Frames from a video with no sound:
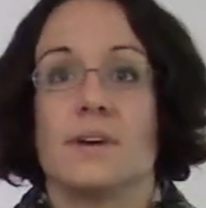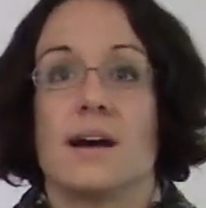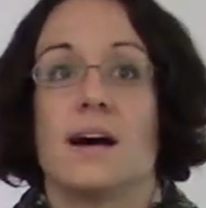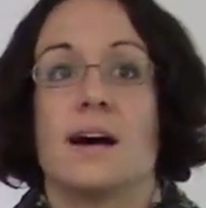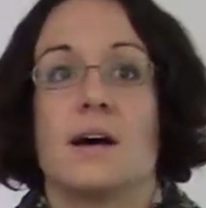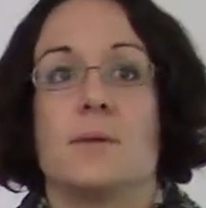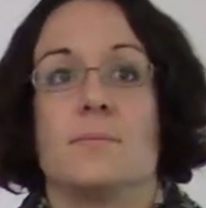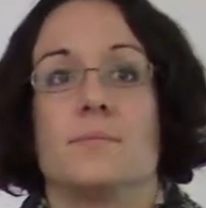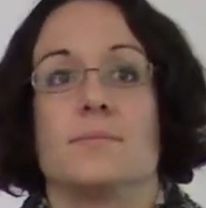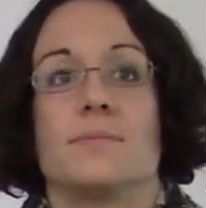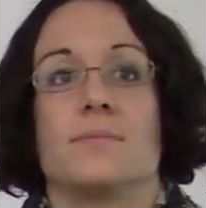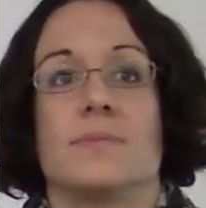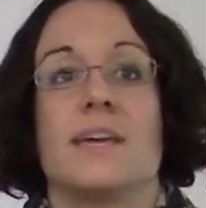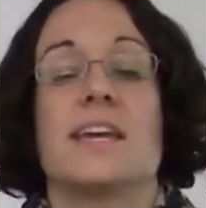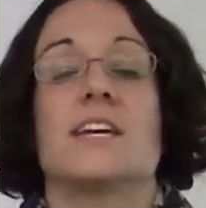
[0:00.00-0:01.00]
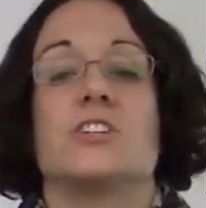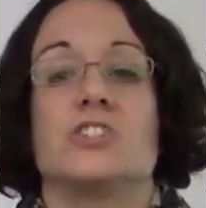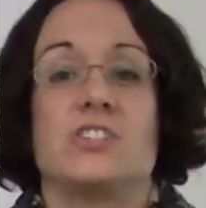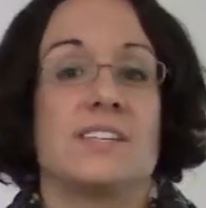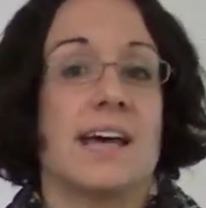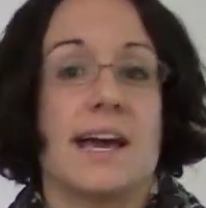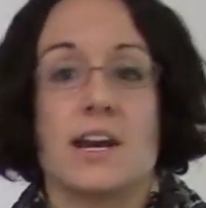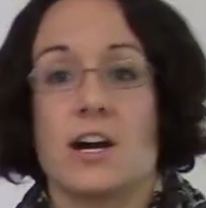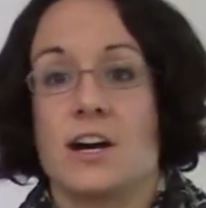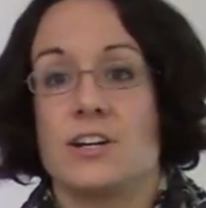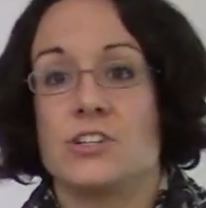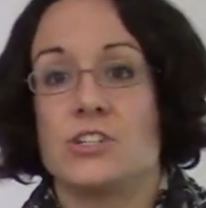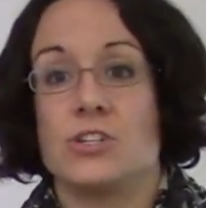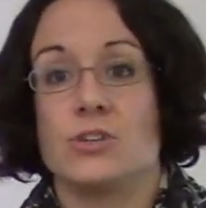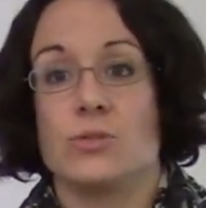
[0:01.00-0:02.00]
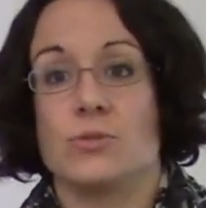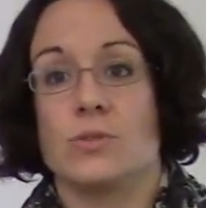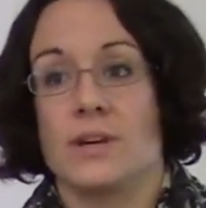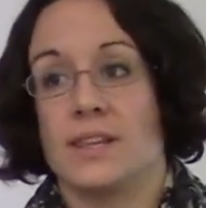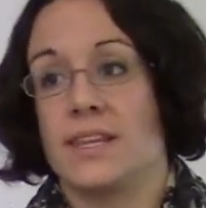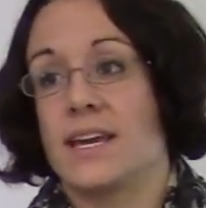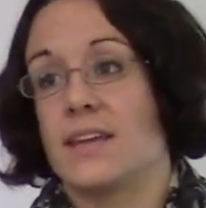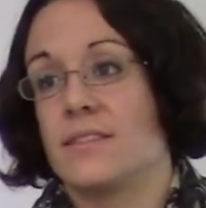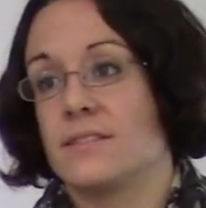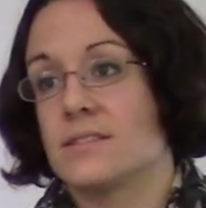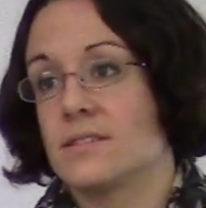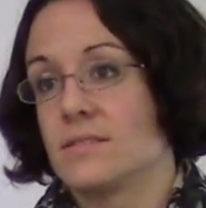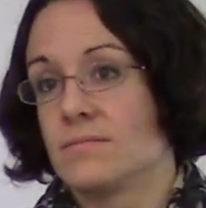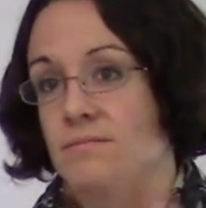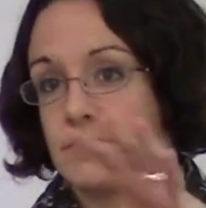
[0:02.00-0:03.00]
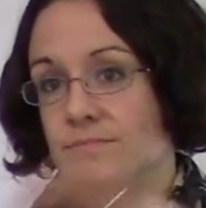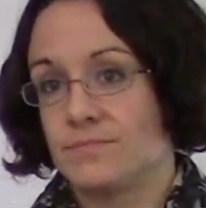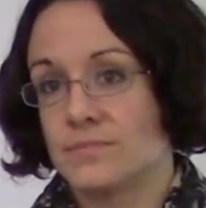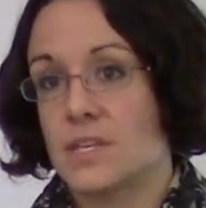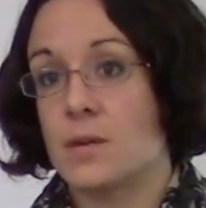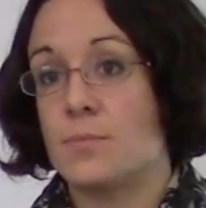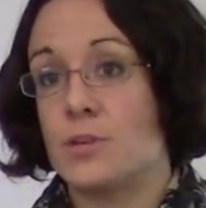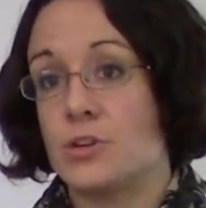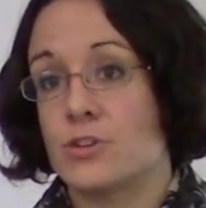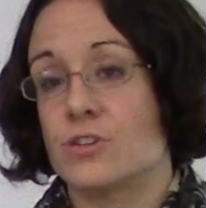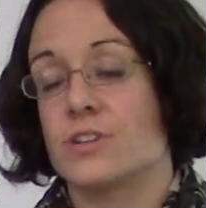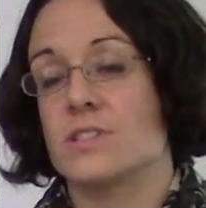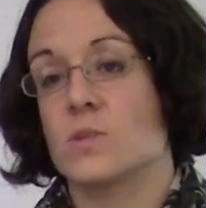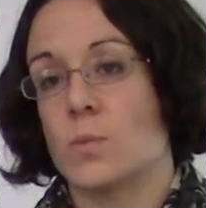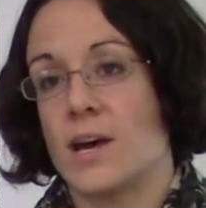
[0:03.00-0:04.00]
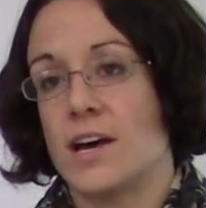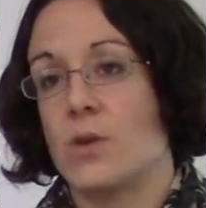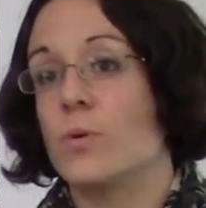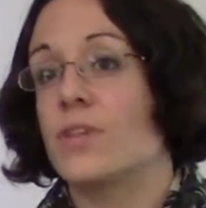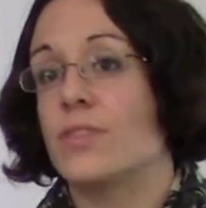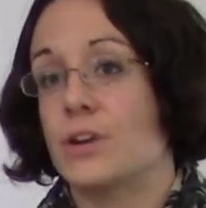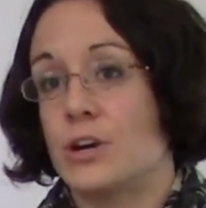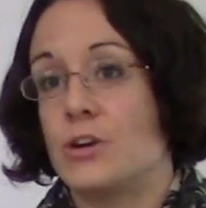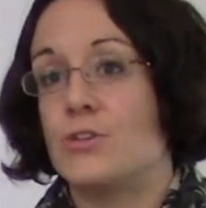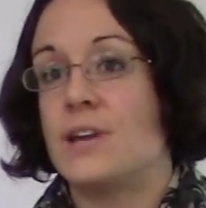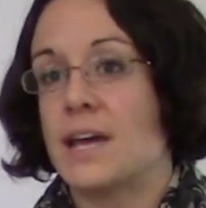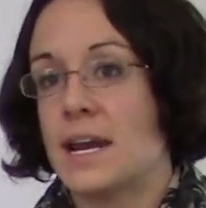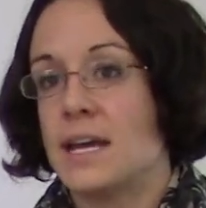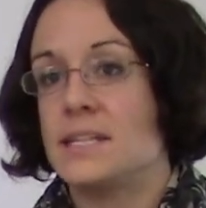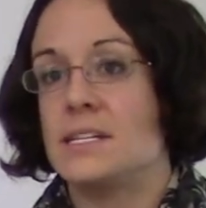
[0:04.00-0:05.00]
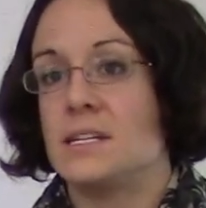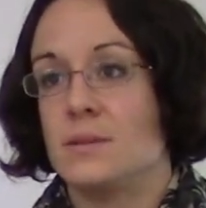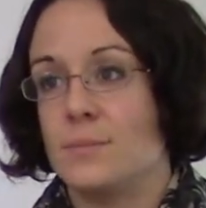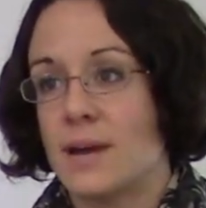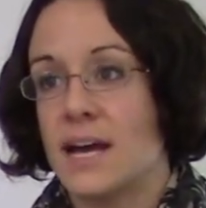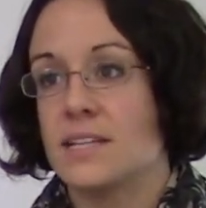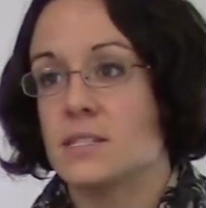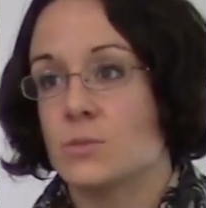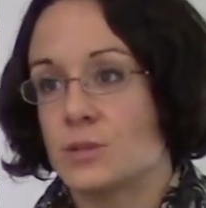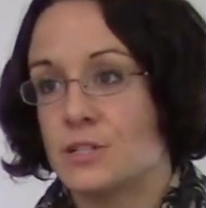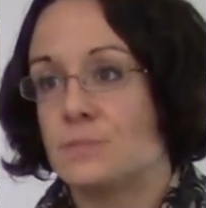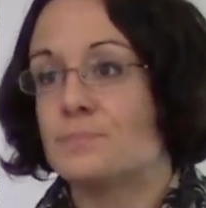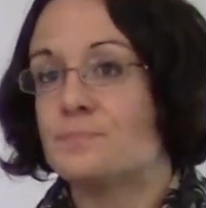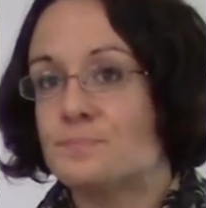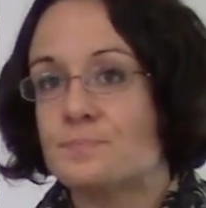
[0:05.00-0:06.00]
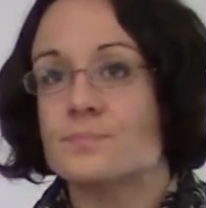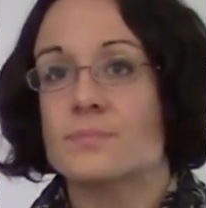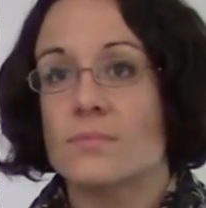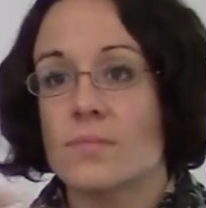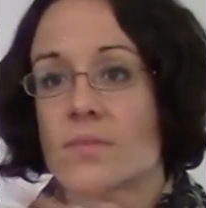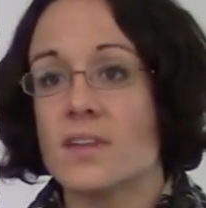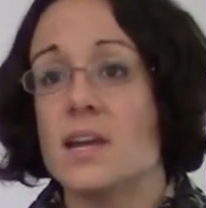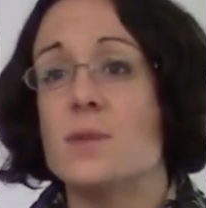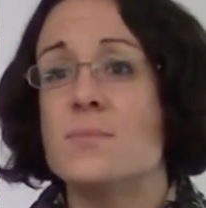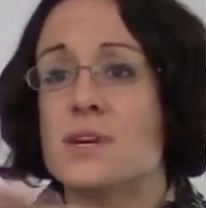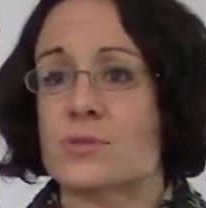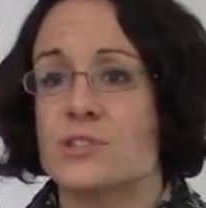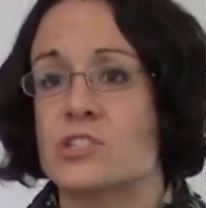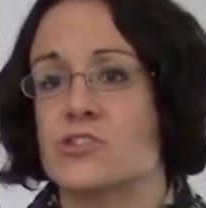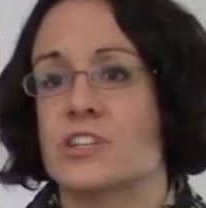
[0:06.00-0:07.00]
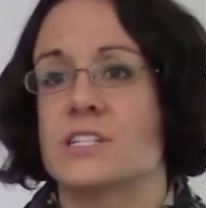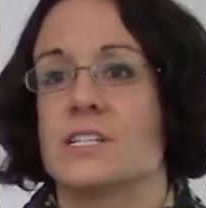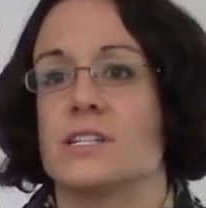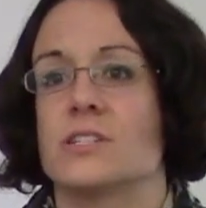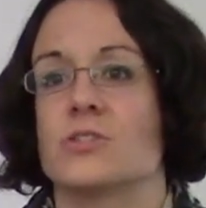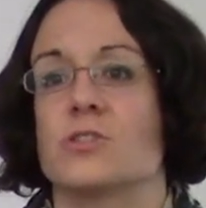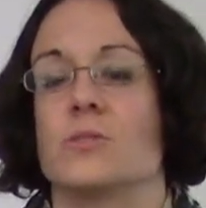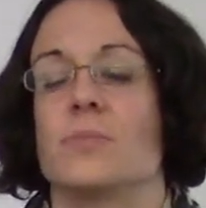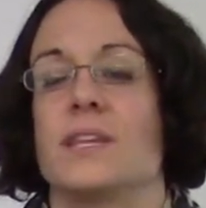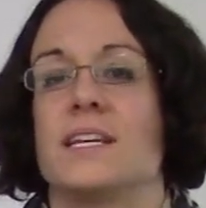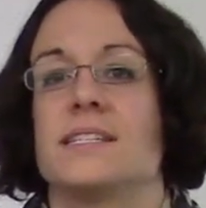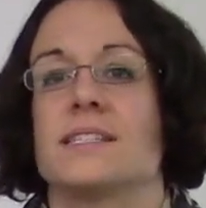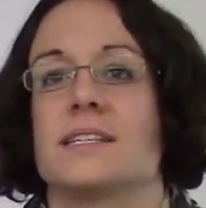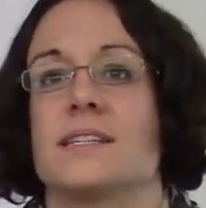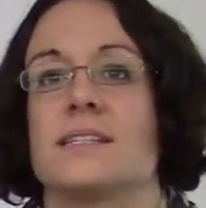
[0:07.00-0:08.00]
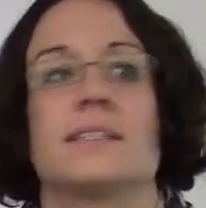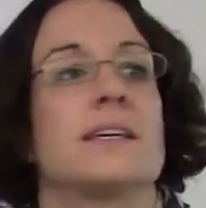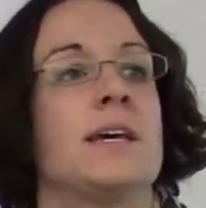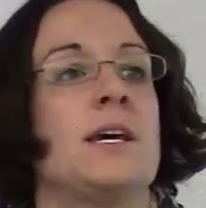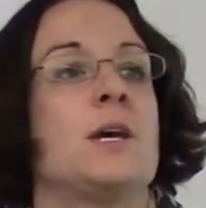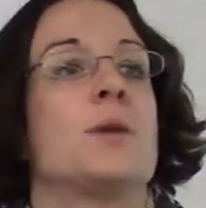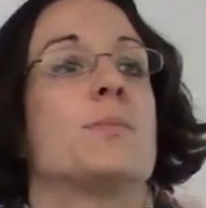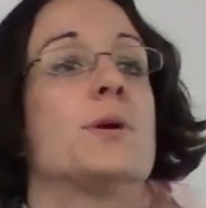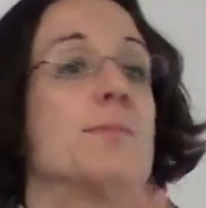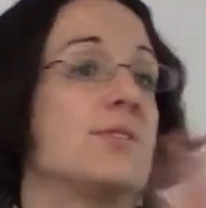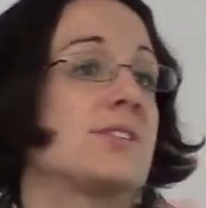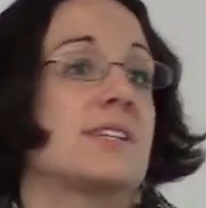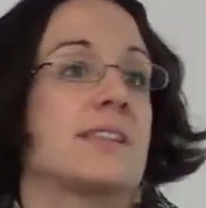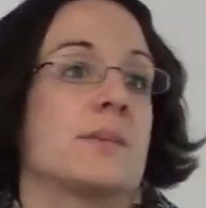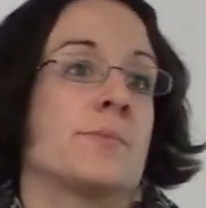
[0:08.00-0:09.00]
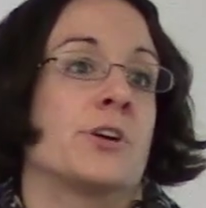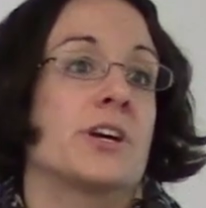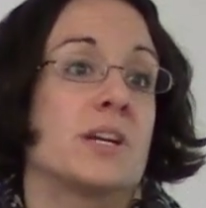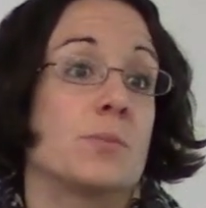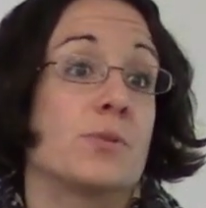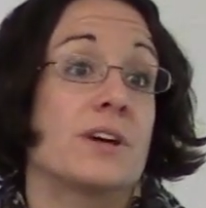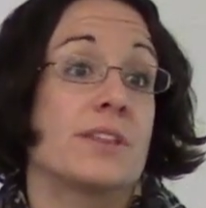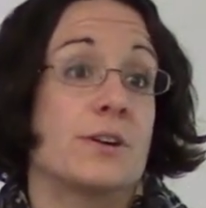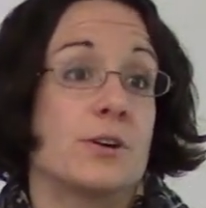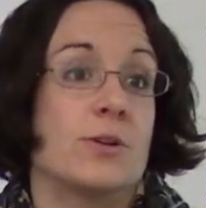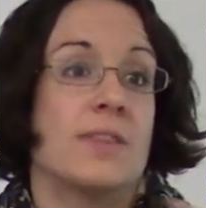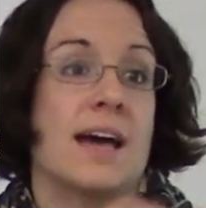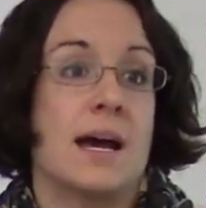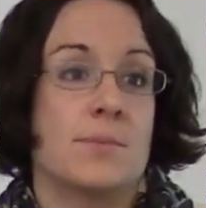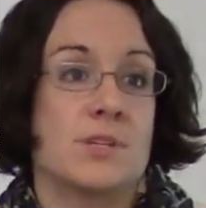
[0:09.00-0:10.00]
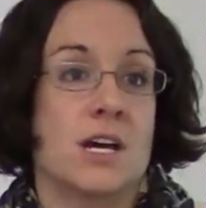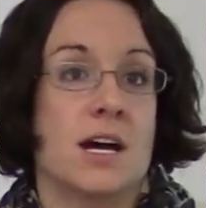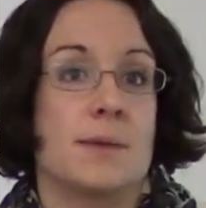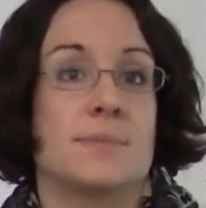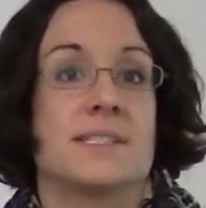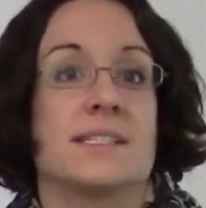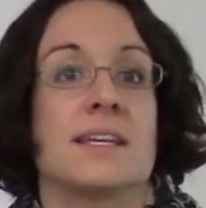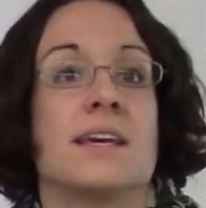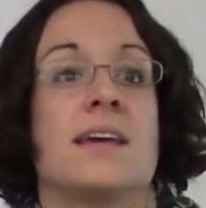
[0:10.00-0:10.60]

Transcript: Um, they can sign on to a LAND computer as well with their own net ID and password and be restricted to certain places, but most of them are going to bring their own laptops.